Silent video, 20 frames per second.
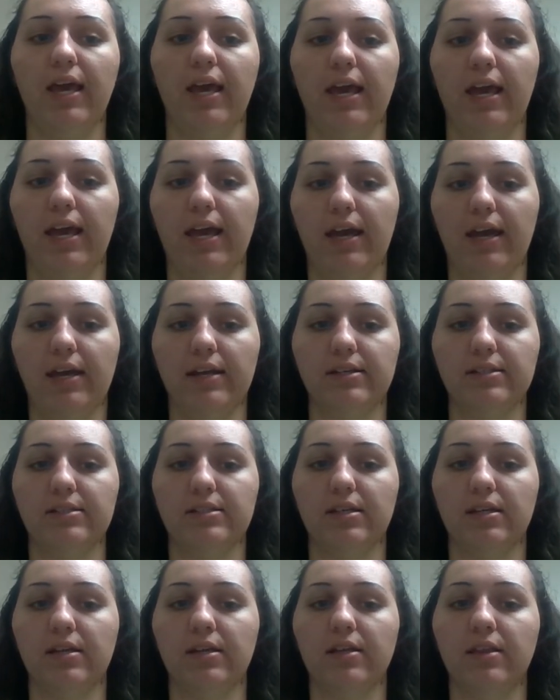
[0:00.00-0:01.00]
and
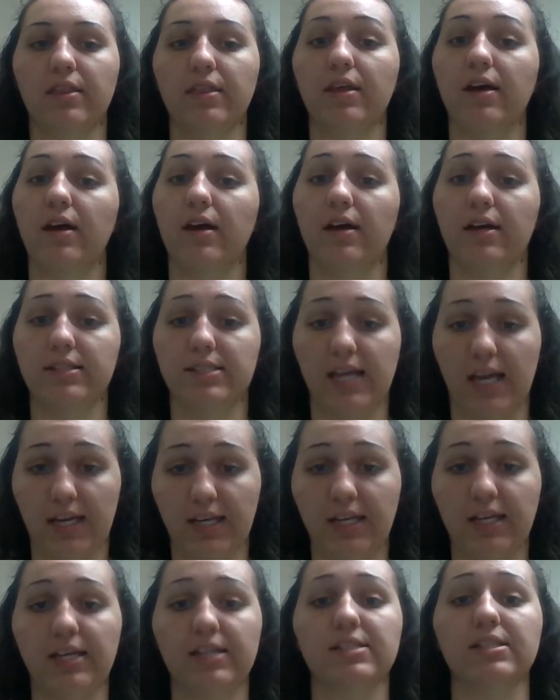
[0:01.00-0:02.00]
the
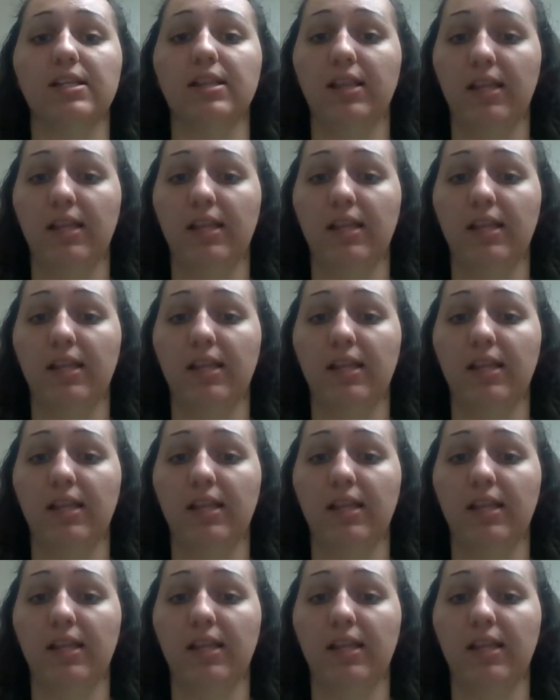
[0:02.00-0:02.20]
techniques and